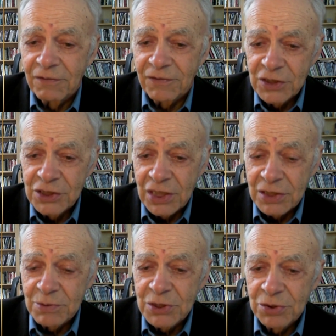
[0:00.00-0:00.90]
fish,
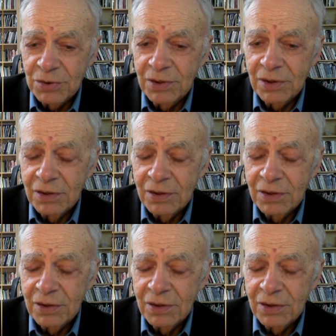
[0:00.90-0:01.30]
as we should,